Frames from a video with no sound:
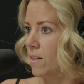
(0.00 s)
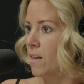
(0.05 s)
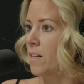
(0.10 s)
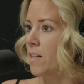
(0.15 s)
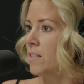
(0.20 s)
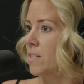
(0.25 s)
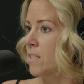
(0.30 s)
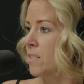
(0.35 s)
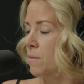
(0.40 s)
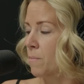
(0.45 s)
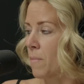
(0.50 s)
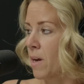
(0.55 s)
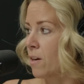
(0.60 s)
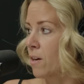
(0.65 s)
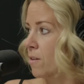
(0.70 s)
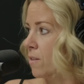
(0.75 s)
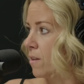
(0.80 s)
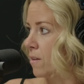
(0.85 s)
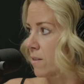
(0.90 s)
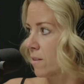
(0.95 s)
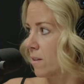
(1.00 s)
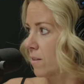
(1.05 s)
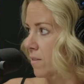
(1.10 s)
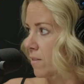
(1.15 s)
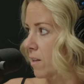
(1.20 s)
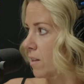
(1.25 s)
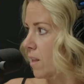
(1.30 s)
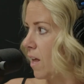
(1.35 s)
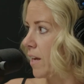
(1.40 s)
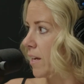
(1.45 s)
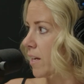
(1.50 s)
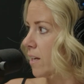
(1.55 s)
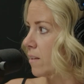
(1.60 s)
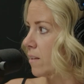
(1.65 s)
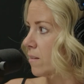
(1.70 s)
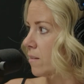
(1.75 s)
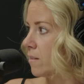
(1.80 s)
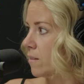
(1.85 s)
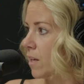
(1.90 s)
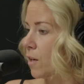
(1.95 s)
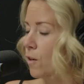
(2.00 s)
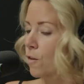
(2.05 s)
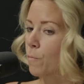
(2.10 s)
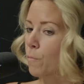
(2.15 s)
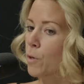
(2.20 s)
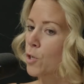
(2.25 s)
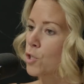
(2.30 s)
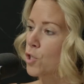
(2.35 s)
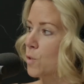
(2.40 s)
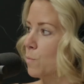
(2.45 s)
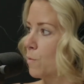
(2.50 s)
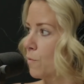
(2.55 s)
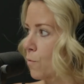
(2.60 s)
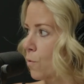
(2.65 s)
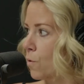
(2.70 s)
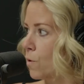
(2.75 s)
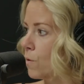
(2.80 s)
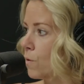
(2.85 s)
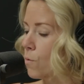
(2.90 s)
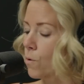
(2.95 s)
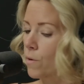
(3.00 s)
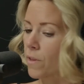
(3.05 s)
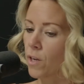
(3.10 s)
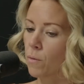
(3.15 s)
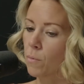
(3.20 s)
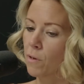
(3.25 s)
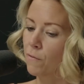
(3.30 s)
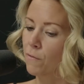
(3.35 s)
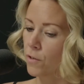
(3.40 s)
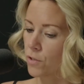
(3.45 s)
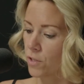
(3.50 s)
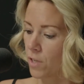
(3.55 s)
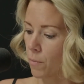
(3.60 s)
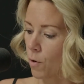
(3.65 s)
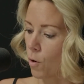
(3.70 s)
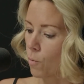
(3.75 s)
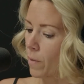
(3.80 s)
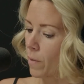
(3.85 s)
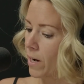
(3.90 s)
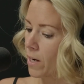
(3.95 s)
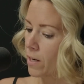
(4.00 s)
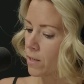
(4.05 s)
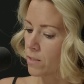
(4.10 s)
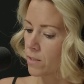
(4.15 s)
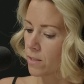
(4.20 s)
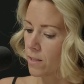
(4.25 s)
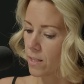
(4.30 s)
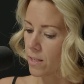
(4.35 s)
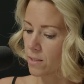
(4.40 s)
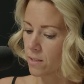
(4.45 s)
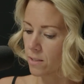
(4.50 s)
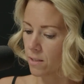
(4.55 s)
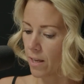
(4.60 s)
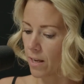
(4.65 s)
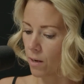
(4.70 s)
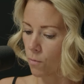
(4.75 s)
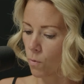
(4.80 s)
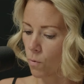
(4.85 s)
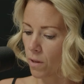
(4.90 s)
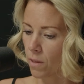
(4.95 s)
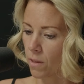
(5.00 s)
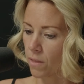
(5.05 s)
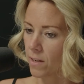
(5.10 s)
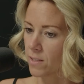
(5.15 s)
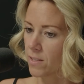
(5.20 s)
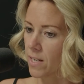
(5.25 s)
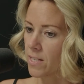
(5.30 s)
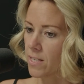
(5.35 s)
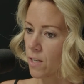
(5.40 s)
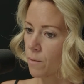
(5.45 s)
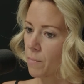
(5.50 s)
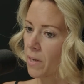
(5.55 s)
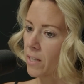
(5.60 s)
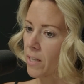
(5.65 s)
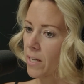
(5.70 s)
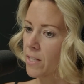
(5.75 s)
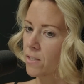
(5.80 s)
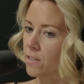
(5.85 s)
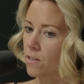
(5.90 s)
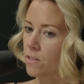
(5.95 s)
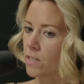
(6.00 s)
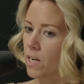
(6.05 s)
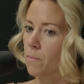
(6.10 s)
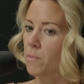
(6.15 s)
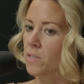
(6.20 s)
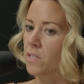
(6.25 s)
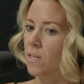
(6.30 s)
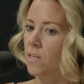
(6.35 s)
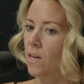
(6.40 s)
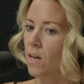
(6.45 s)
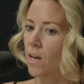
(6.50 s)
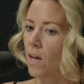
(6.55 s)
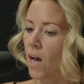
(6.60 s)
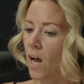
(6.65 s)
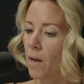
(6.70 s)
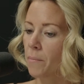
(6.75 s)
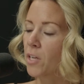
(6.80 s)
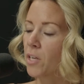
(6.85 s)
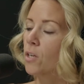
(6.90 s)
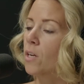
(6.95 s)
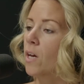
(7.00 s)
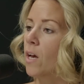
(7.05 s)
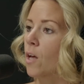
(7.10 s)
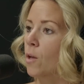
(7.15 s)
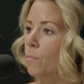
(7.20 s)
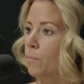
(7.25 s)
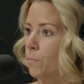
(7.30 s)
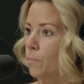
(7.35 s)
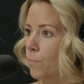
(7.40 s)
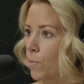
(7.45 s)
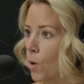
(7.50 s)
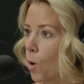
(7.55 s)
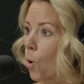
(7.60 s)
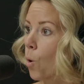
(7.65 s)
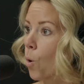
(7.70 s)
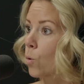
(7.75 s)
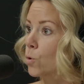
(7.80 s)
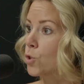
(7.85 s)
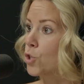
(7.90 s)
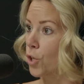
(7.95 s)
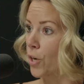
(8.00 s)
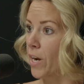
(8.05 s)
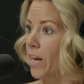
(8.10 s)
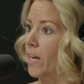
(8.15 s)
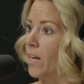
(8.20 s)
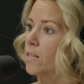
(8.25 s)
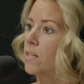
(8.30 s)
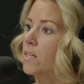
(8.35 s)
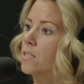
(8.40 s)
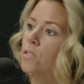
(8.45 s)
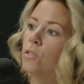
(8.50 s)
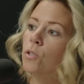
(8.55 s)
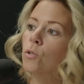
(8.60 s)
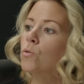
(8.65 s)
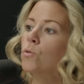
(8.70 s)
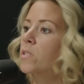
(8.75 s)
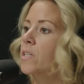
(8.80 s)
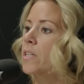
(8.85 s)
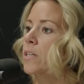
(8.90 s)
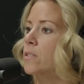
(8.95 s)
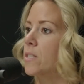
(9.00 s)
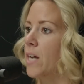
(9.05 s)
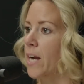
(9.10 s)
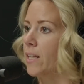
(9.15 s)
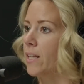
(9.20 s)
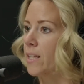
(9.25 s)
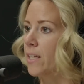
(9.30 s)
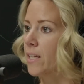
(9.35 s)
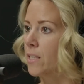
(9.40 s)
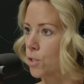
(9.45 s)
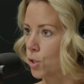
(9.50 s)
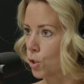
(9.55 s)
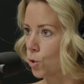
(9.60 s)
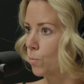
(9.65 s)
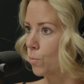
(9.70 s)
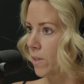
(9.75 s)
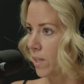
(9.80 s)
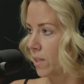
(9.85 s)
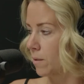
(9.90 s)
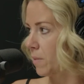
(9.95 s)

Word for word: it doesn't matter the the client; they could have purchased before, or they could be first time home buyers. That's like one of the things I tell my clients all the time is, I'm here to help hold your hand as loosely or tightly as you need me